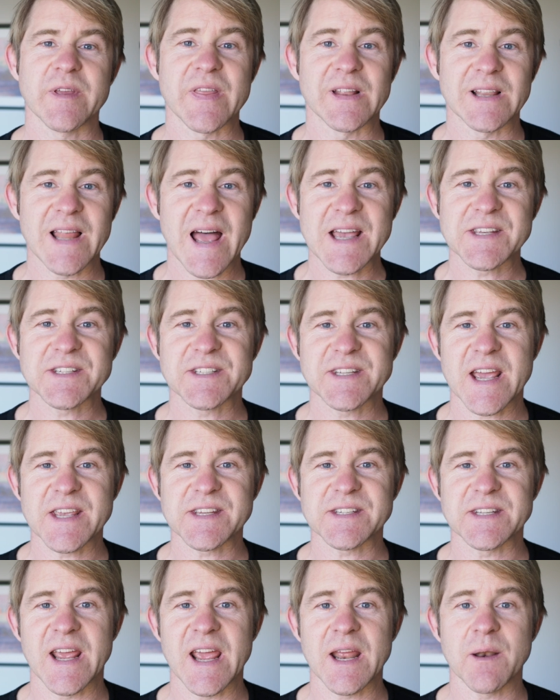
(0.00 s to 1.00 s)
the last
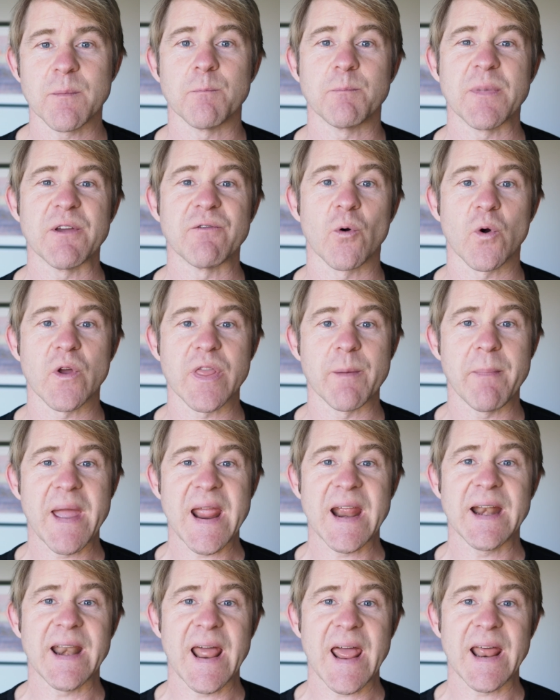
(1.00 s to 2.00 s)
testnet before the
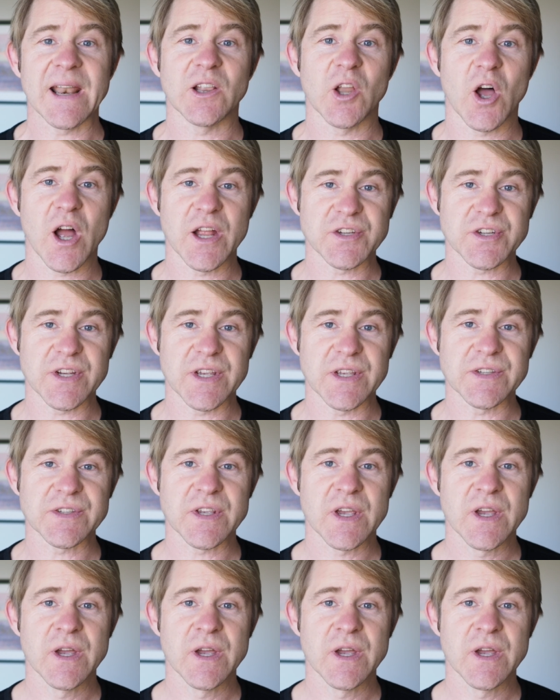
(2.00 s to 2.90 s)
mainnet launches,